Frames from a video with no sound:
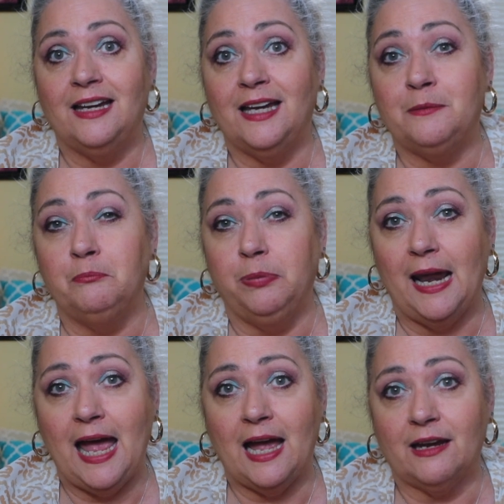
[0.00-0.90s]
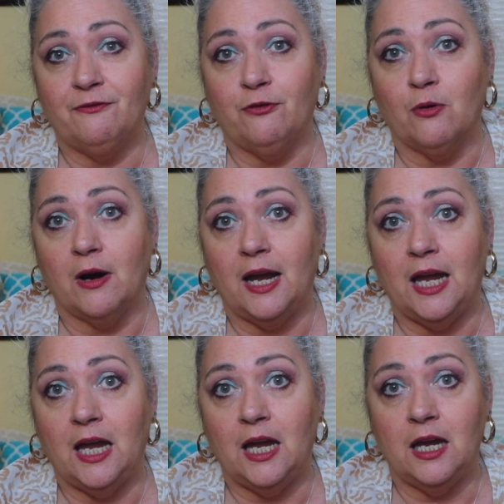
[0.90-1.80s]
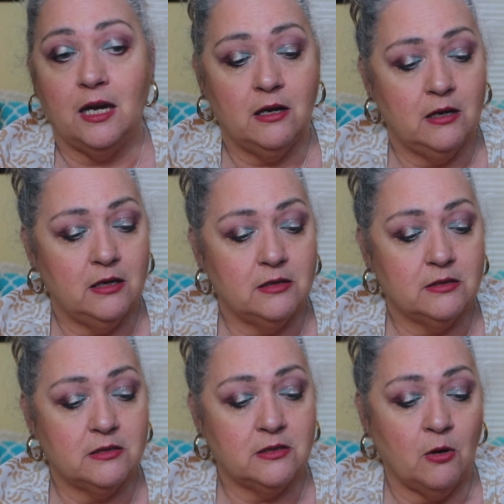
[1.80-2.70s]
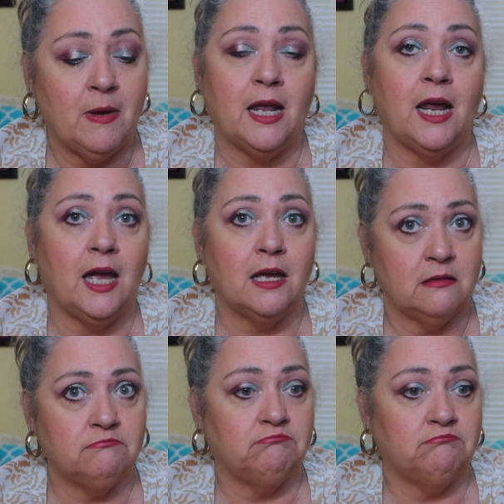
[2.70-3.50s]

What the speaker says: in black for a snowman hat.